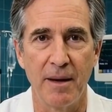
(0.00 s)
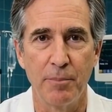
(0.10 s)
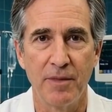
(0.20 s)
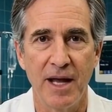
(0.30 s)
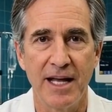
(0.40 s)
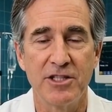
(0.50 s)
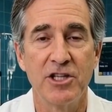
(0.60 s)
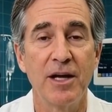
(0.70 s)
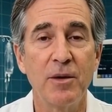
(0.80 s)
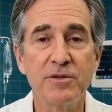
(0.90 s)
provides
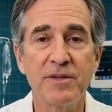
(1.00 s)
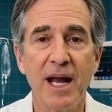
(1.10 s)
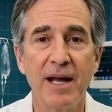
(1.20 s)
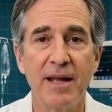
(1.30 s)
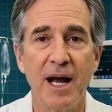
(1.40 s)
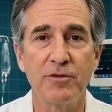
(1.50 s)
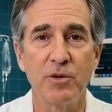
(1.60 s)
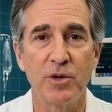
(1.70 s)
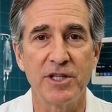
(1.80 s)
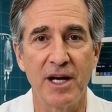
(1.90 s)
gentle 5-alpha
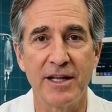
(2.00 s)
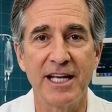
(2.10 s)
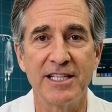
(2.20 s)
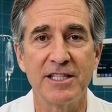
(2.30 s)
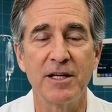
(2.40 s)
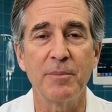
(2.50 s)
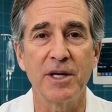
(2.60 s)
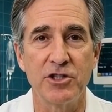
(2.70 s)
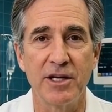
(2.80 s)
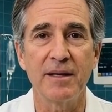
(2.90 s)
reductase
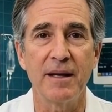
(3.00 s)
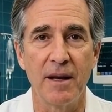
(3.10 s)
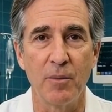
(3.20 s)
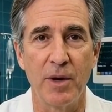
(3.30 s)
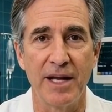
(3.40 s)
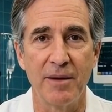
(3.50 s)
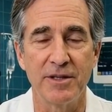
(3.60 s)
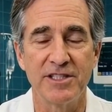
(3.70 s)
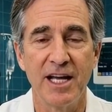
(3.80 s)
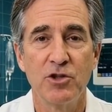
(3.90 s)
inhibition without the
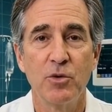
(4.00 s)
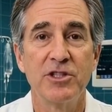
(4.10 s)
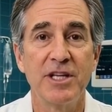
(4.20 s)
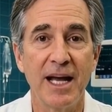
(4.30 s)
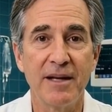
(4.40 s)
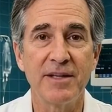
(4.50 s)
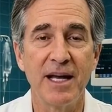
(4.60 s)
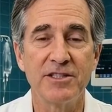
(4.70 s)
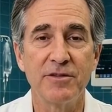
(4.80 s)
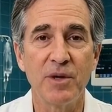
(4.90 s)
sexual side
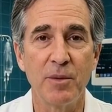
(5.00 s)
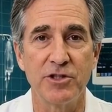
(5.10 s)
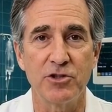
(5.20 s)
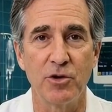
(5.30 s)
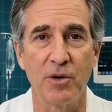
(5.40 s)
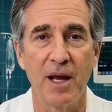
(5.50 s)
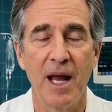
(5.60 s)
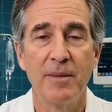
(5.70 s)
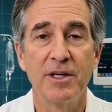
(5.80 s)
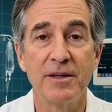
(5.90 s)
effects of pharmaceutical
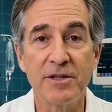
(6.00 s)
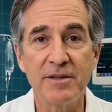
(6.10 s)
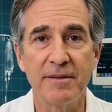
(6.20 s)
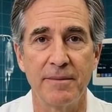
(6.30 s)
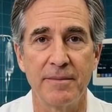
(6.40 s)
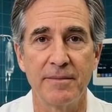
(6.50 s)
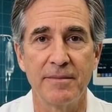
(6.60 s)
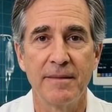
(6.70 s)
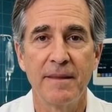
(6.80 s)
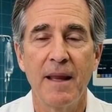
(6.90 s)
options.
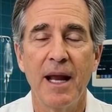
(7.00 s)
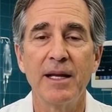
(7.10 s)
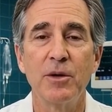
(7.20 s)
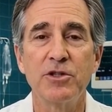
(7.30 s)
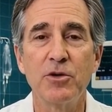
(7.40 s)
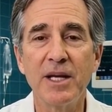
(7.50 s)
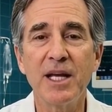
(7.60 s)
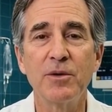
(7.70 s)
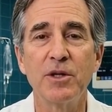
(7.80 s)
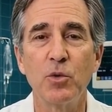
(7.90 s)
I use
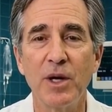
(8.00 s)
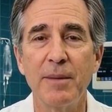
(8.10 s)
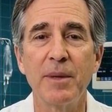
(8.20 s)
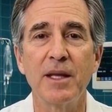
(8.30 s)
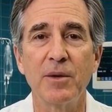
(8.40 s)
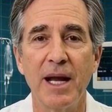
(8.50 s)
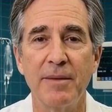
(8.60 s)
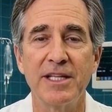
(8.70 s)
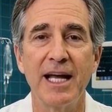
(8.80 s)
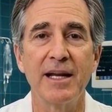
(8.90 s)
320
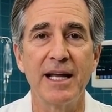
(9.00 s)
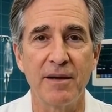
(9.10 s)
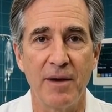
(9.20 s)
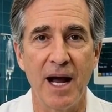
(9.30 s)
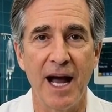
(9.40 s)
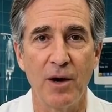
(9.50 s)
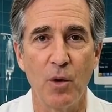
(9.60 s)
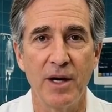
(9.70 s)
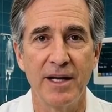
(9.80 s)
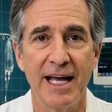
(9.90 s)
milligrams daily of a
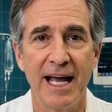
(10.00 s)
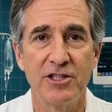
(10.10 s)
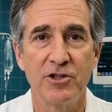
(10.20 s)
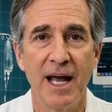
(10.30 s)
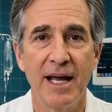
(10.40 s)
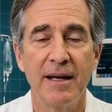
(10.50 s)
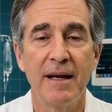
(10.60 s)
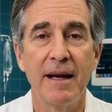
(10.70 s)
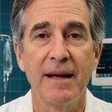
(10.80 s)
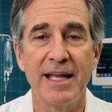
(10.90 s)
high-quality extract,
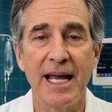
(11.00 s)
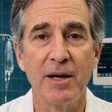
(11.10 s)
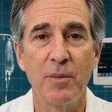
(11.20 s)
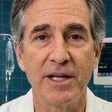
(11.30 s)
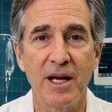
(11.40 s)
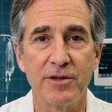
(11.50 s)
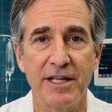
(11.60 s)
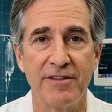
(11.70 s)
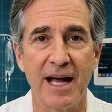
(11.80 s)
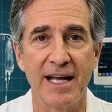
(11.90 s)
taken with healthy
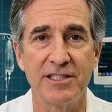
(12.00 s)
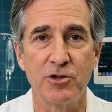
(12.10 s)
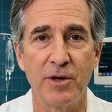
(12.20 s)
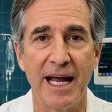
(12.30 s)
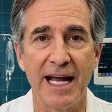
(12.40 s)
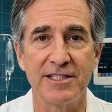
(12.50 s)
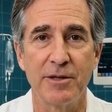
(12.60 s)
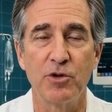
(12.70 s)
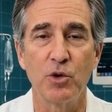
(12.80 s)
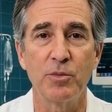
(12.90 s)
fats to enhance
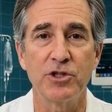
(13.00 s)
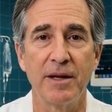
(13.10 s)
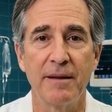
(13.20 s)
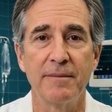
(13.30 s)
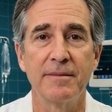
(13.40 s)
absorption.